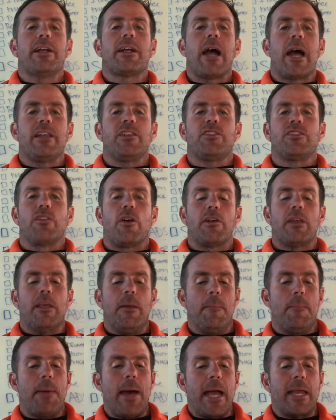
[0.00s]
to kind of start
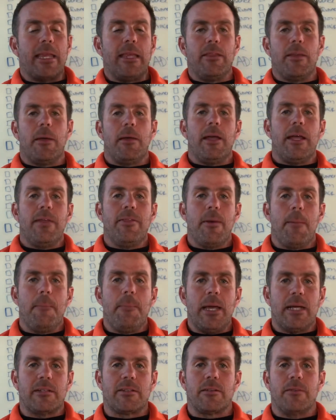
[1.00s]
getting back in the
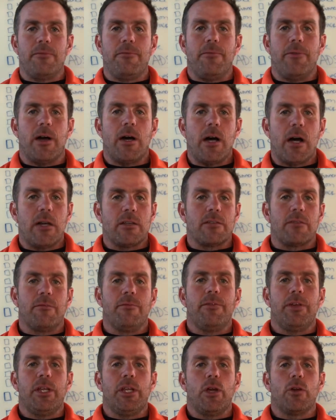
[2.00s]
mix of
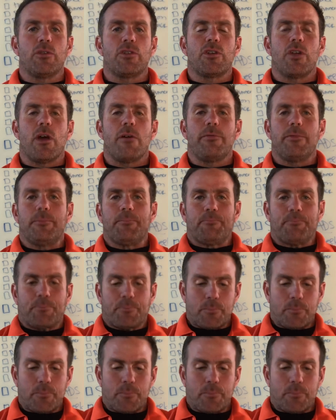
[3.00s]
some video stuff